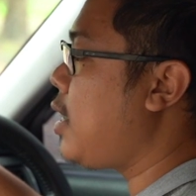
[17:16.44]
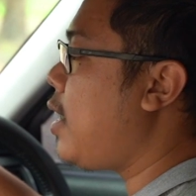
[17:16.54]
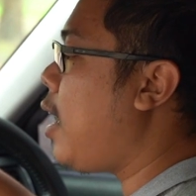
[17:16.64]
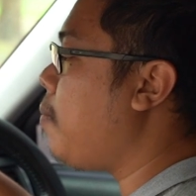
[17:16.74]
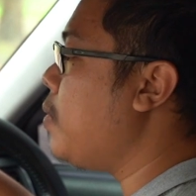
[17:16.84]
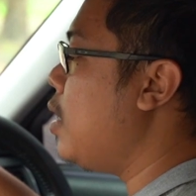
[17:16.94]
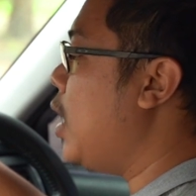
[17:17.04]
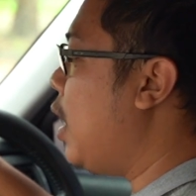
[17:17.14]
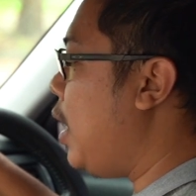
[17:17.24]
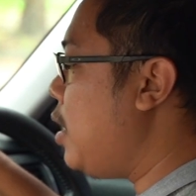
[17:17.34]
setup.
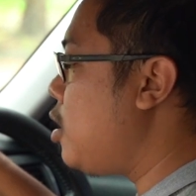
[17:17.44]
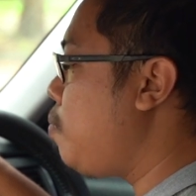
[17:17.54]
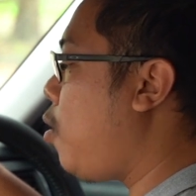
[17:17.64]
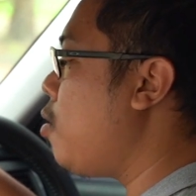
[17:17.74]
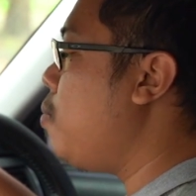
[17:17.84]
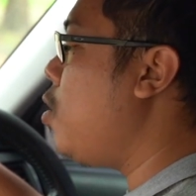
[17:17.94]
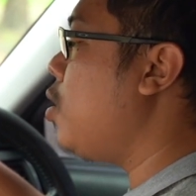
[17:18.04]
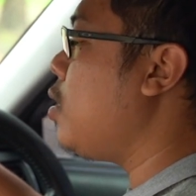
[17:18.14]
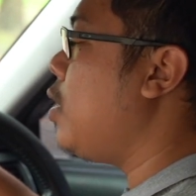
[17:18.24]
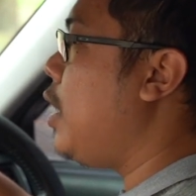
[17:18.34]
In Sport
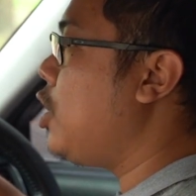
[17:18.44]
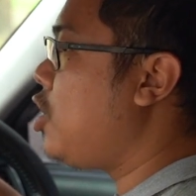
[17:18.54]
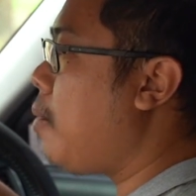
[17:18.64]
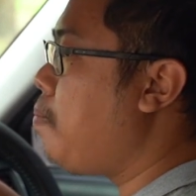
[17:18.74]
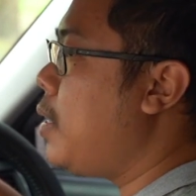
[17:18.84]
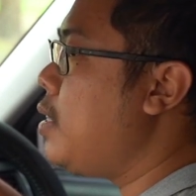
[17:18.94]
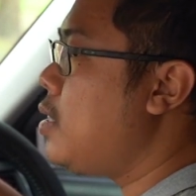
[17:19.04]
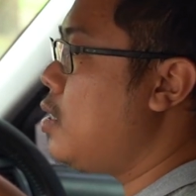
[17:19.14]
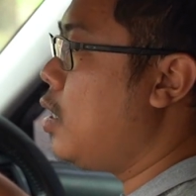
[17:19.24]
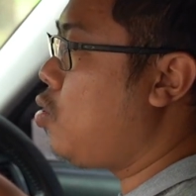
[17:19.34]
mode, it
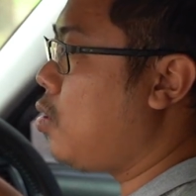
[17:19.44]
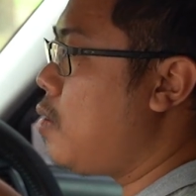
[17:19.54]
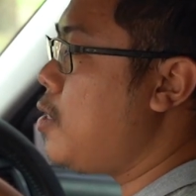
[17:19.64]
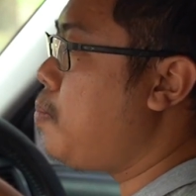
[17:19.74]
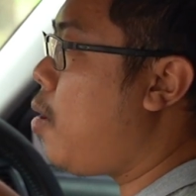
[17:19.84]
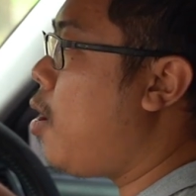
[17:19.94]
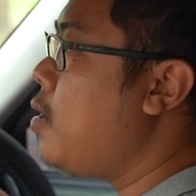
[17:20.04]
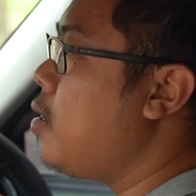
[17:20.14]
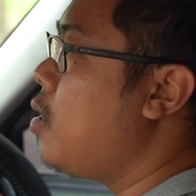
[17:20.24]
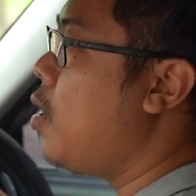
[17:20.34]
sharpens the throttle response,
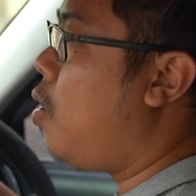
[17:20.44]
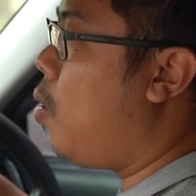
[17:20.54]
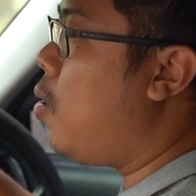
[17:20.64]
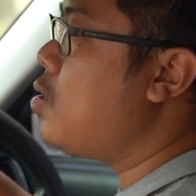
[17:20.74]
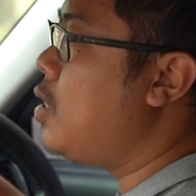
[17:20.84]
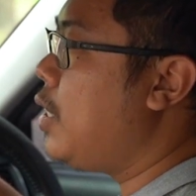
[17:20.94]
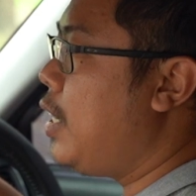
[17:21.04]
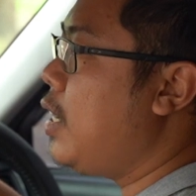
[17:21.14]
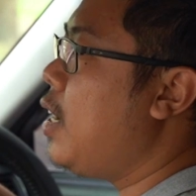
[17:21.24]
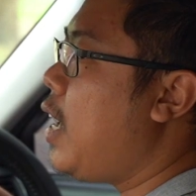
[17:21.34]
holds the
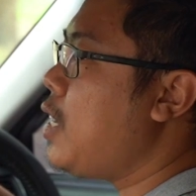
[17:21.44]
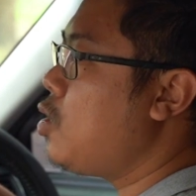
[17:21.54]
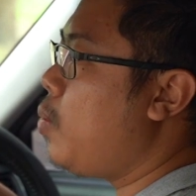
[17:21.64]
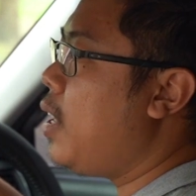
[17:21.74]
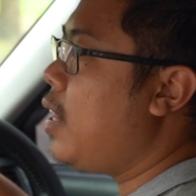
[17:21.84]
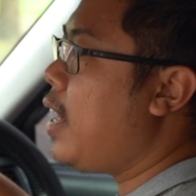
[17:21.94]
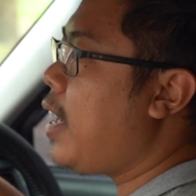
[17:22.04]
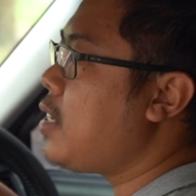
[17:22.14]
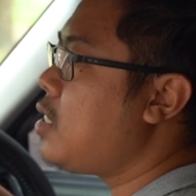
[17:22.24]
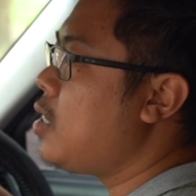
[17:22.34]
gear, as well
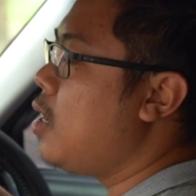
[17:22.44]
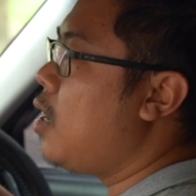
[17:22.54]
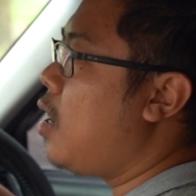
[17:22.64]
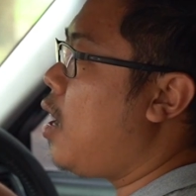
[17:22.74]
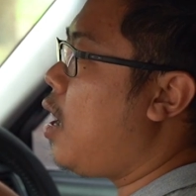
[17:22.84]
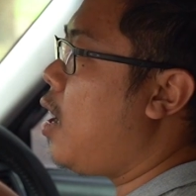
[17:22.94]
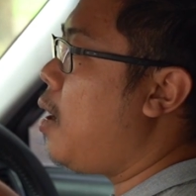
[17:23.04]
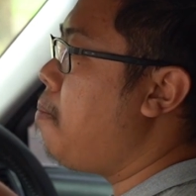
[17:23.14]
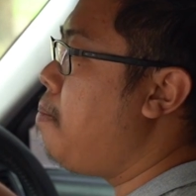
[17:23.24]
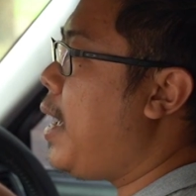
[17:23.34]
as
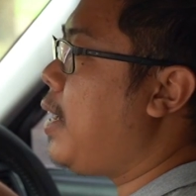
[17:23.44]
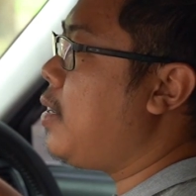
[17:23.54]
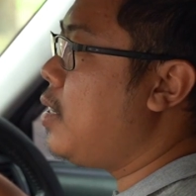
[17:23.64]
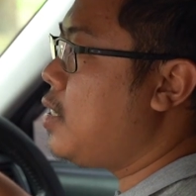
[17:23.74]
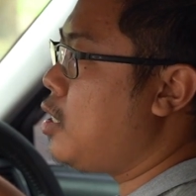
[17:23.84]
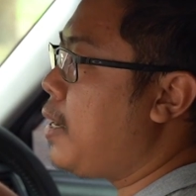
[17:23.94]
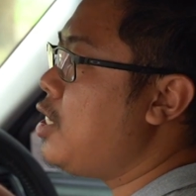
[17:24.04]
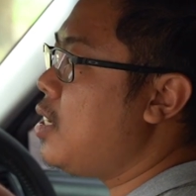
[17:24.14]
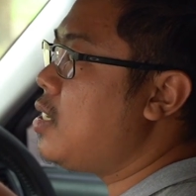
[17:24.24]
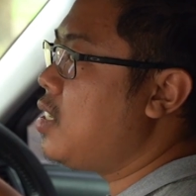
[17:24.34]
make the
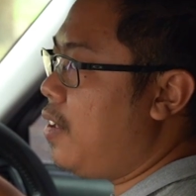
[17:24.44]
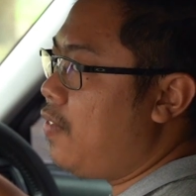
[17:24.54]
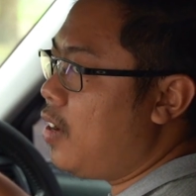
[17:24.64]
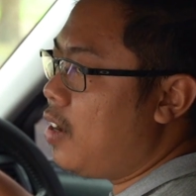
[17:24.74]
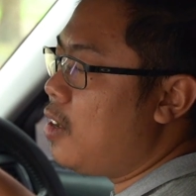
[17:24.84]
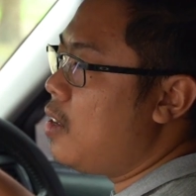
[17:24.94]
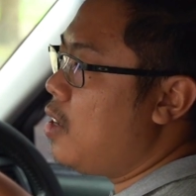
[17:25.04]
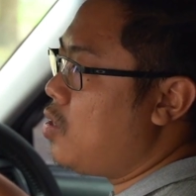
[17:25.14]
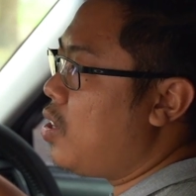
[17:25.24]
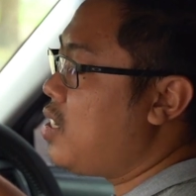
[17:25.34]
suspension stiffer.
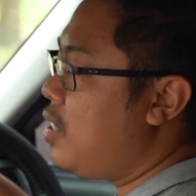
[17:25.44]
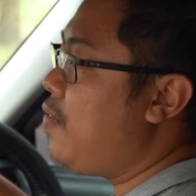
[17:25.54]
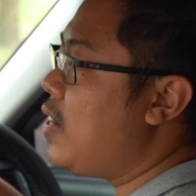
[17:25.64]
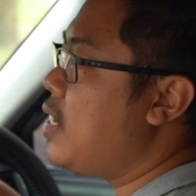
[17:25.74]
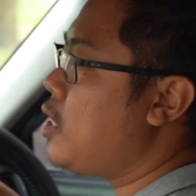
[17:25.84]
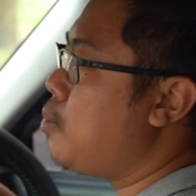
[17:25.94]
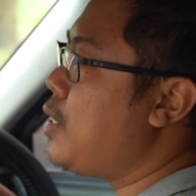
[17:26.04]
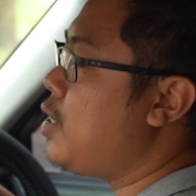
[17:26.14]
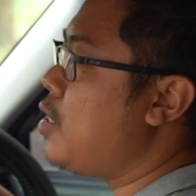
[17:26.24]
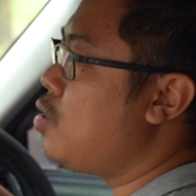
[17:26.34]
So it stiffens the
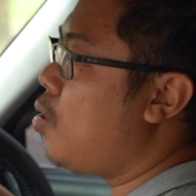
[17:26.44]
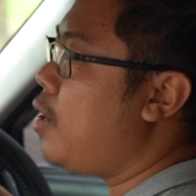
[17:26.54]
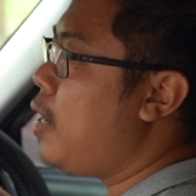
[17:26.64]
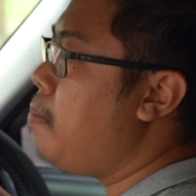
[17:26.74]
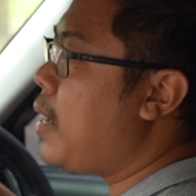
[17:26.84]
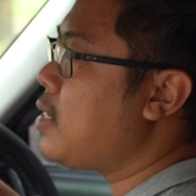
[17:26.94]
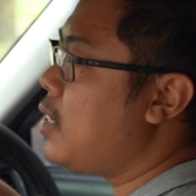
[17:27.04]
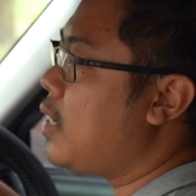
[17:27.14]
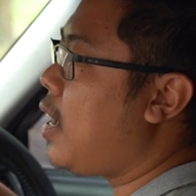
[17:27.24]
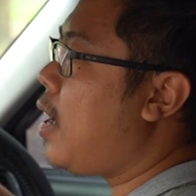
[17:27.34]
suspension, so it makes
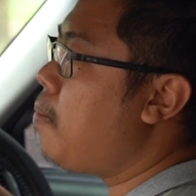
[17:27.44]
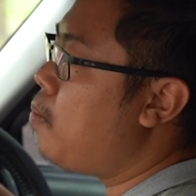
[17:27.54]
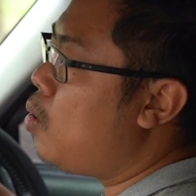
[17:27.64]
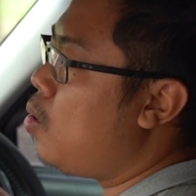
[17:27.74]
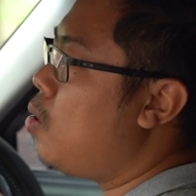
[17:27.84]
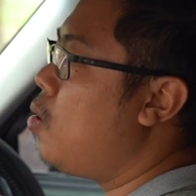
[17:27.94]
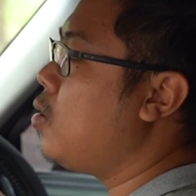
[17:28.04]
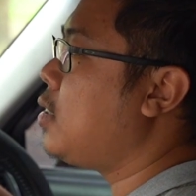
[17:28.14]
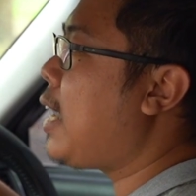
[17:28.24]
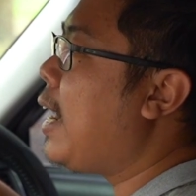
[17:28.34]
the car more
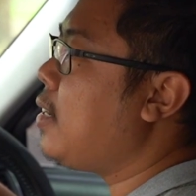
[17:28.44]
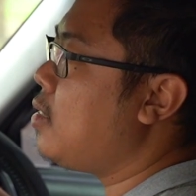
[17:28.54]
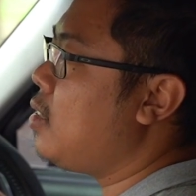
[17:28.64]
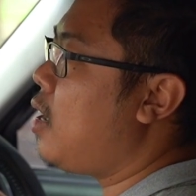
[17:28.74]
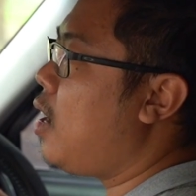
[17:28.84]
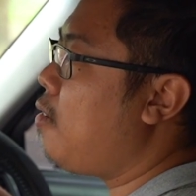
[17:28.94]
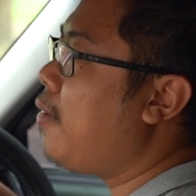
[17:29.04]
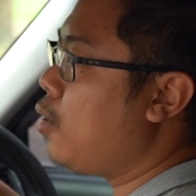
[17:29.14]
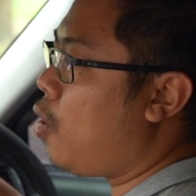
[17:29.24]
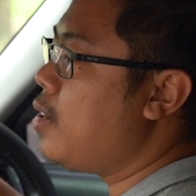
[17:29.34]
tight
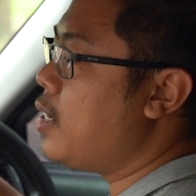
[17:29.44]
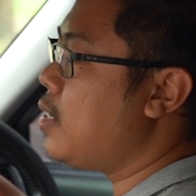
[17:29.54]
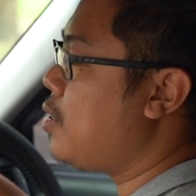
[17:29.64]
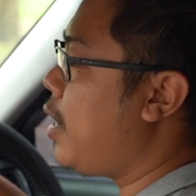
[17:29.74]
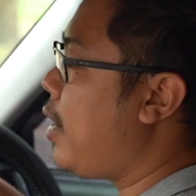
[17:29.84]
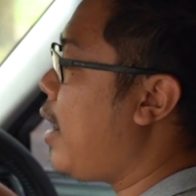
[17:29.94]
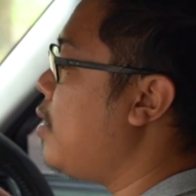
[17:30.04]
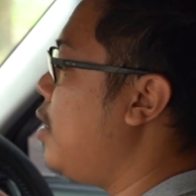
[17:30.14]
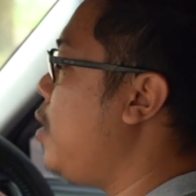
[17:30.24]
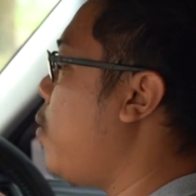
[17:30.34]
around the corners, okay, handling